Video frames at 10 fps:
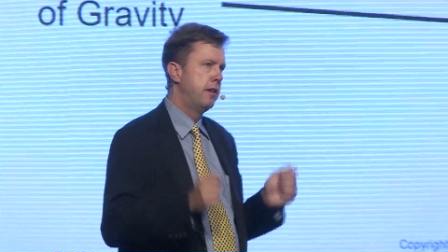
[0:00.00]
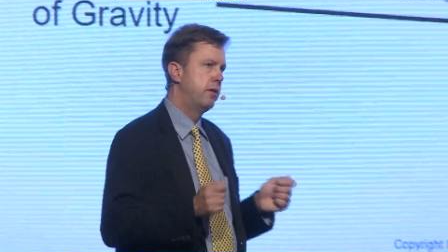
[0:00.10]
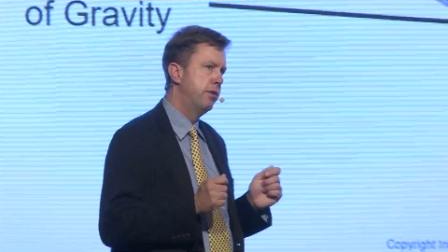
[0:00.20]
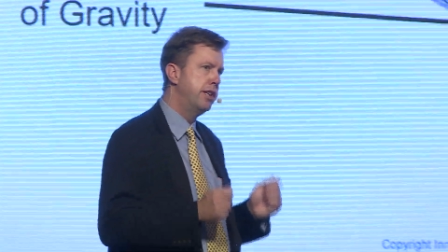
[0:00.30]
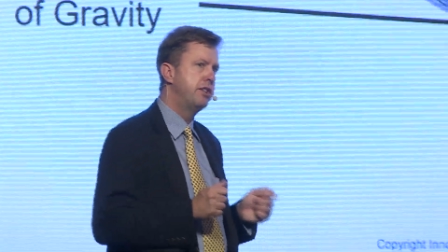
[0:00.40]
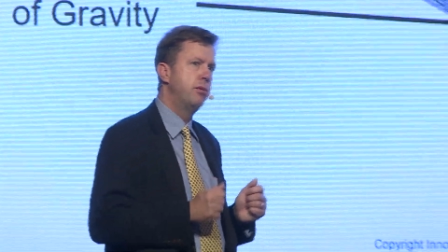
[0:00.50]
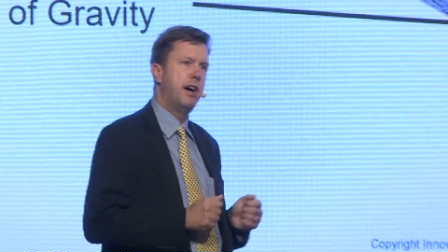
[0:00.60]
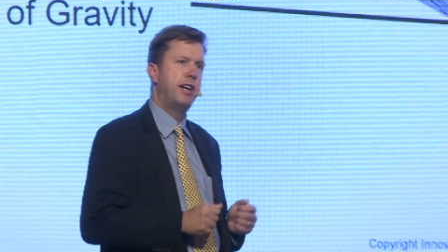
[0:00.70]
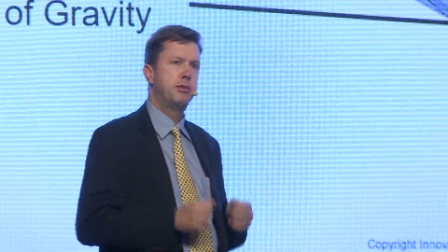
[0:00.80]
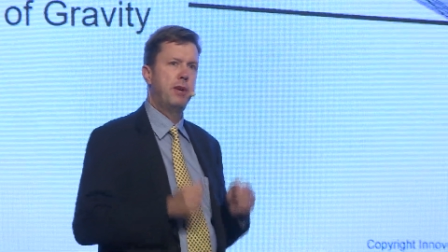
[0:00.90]
The reason
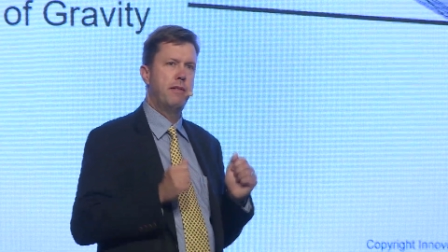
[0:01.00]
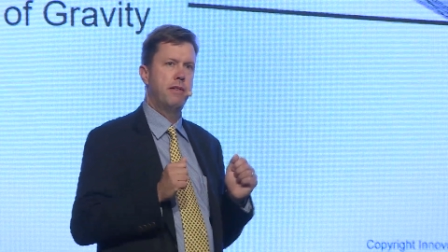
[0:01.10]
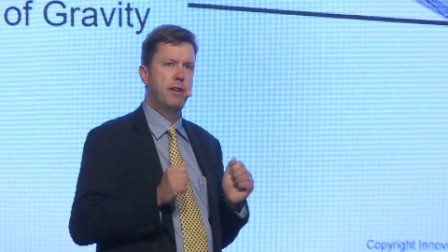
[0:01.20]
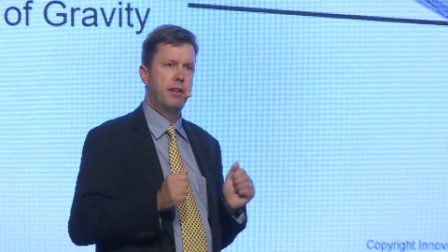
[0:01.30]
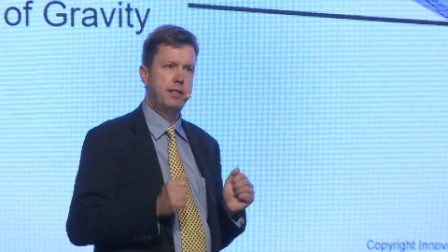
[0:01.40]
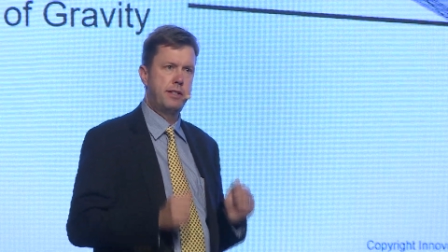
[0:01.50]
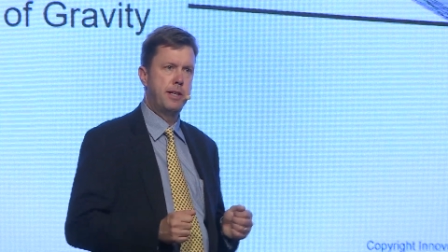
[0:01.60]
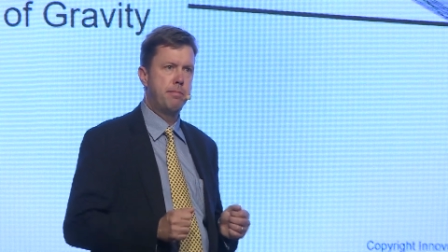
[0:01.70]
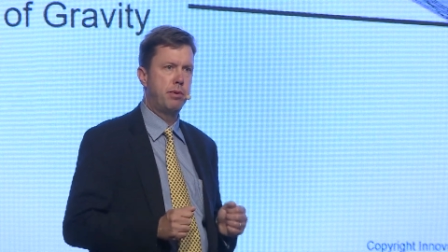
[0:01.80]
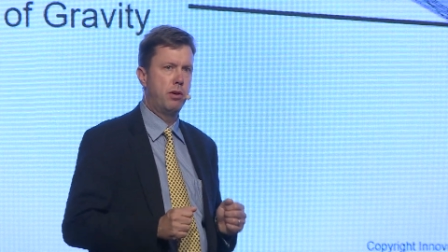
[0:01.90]
why is we have a very
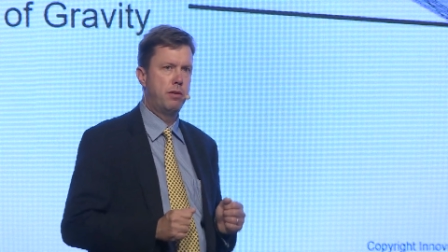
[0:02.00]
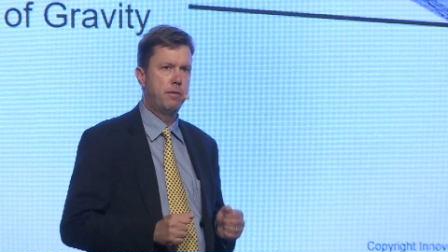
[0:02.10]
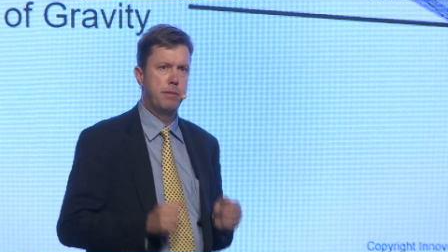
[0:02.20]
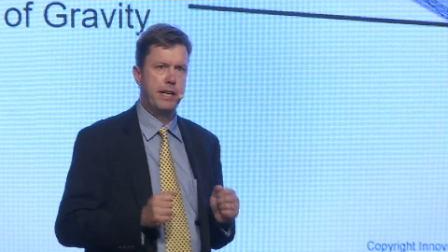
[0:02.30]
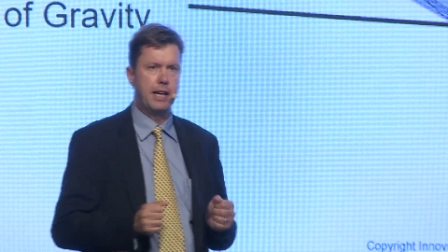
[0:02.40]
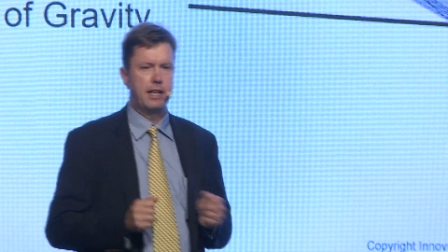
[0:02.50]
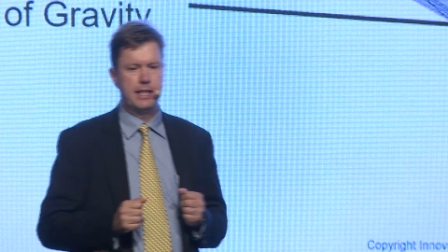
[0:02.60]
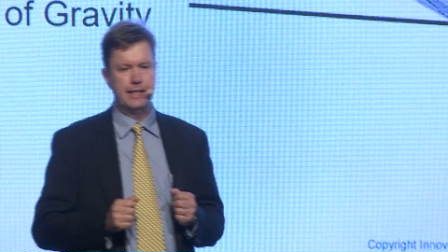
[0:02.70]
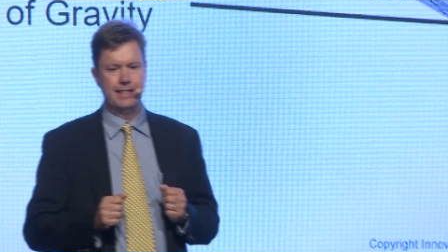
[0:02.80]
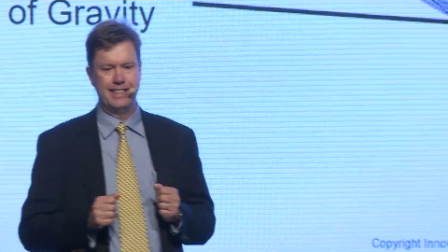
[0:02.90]
simple but
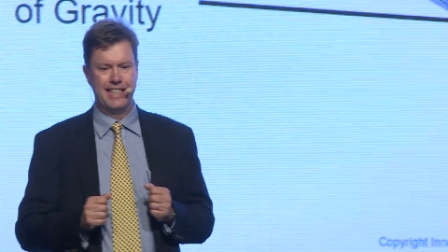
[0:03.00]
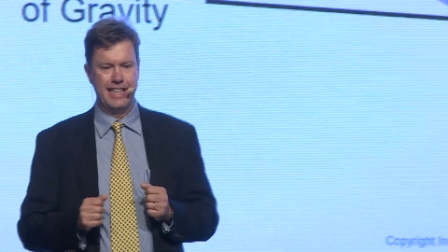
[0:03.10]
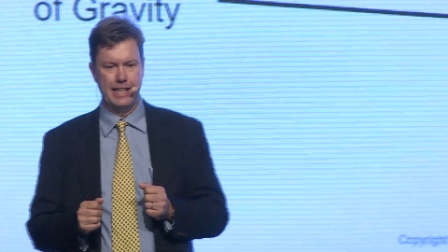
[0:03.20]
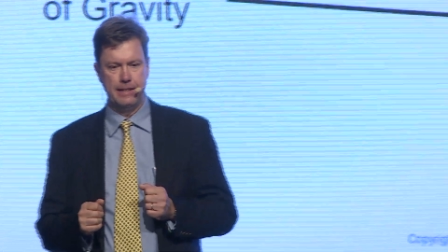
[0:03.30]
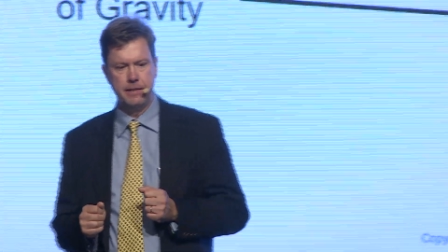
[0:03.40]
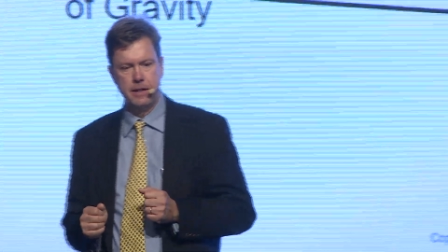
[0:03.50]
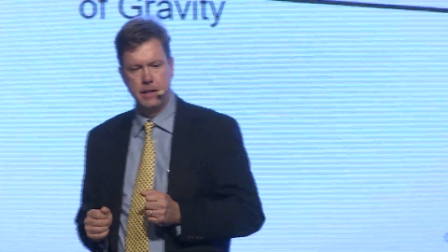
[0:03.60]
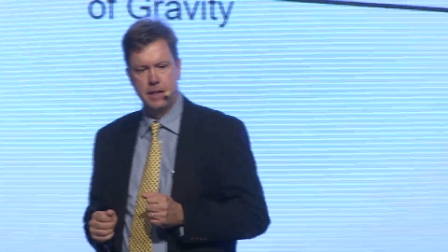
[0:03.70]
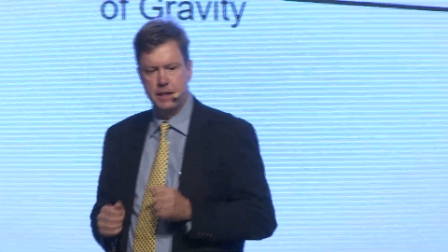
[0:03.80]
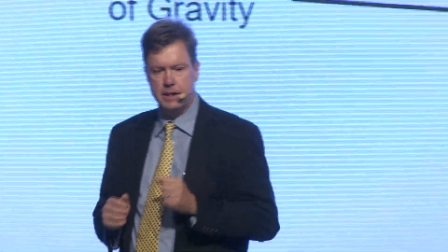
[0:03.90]
elegant design.
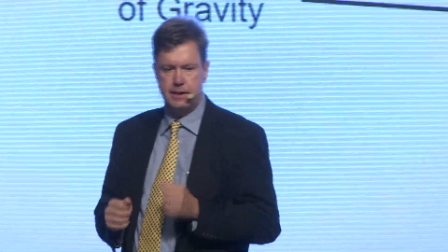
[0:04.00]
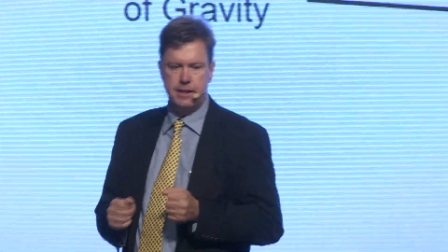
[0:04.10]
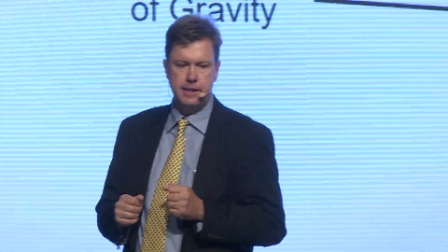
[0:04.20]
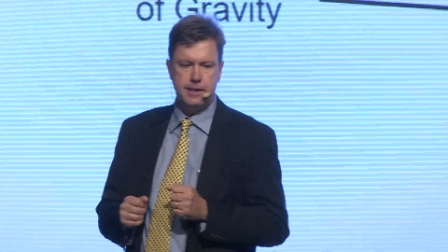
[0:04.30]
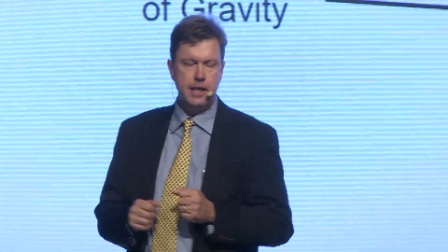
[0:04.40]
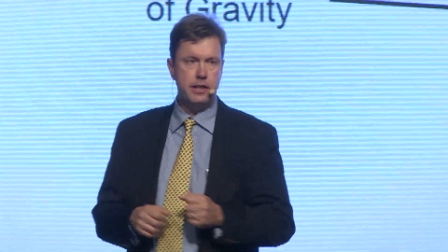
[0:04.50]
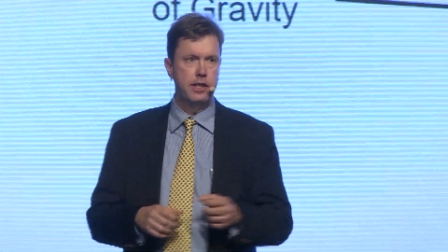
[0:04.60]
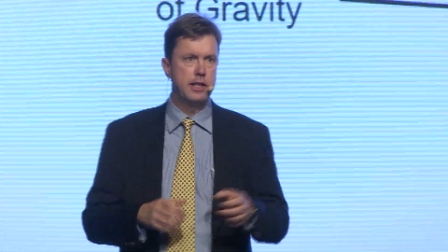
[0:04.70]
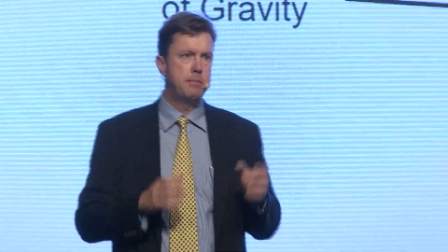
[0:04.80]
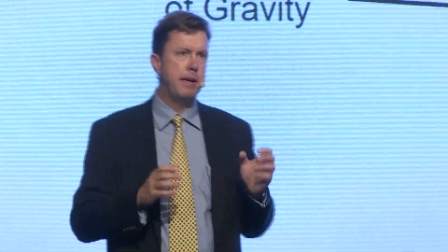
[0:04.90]
The sea station, it's